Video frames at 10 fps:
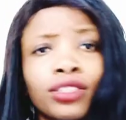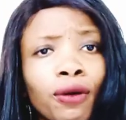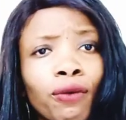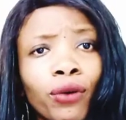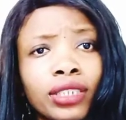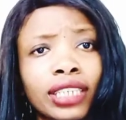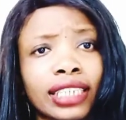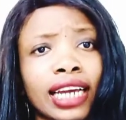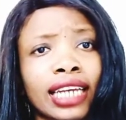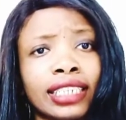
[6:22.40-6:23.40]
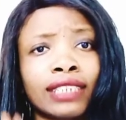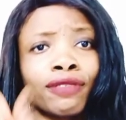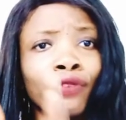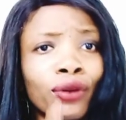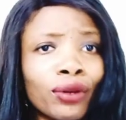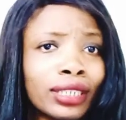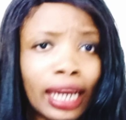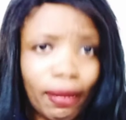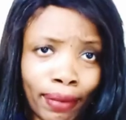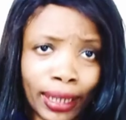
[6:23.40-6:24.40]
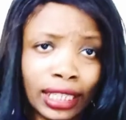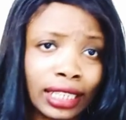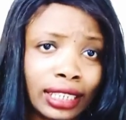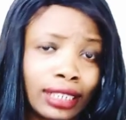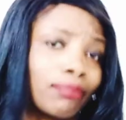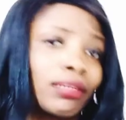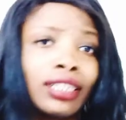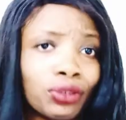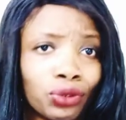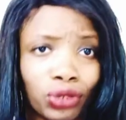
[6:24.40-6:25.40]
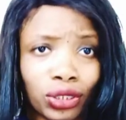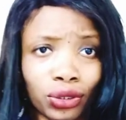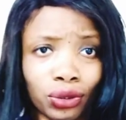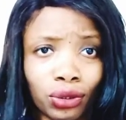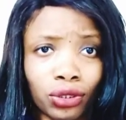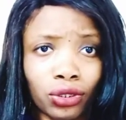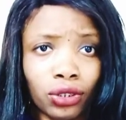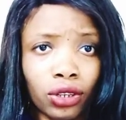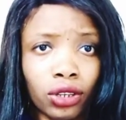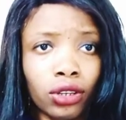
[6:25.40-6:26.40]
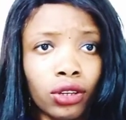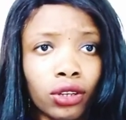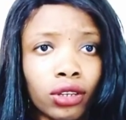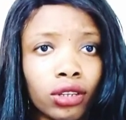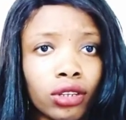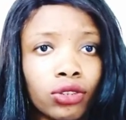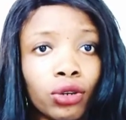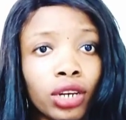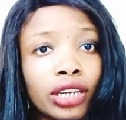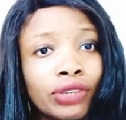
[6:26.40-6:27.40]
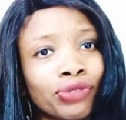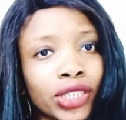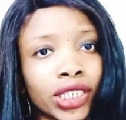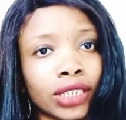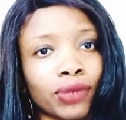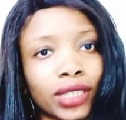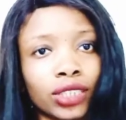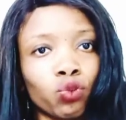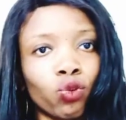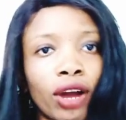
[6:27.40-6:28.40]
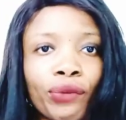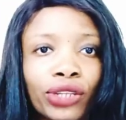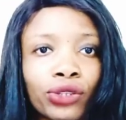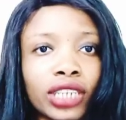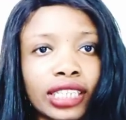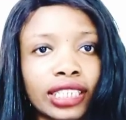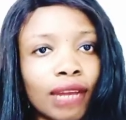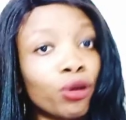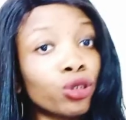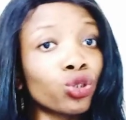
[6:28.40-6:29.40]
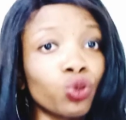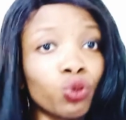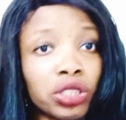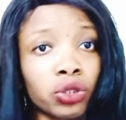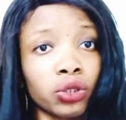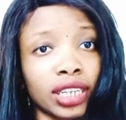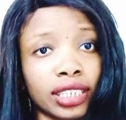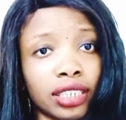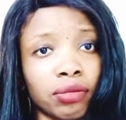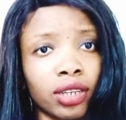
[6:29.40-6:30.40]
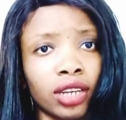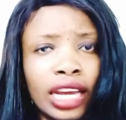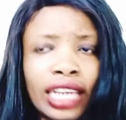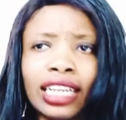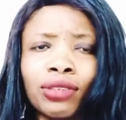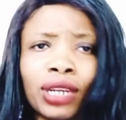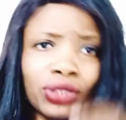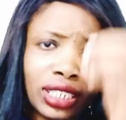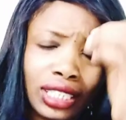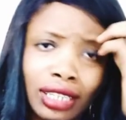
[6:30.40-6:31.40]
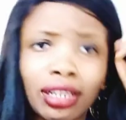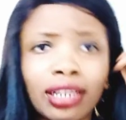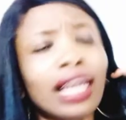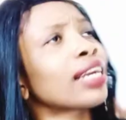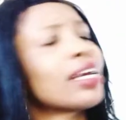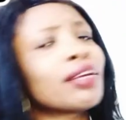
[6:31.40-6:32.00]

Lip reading: one that has followed that pattern that made a good result. You only read when it's 1 week to the exam or 2 weeks to the exam. That's why you see, like,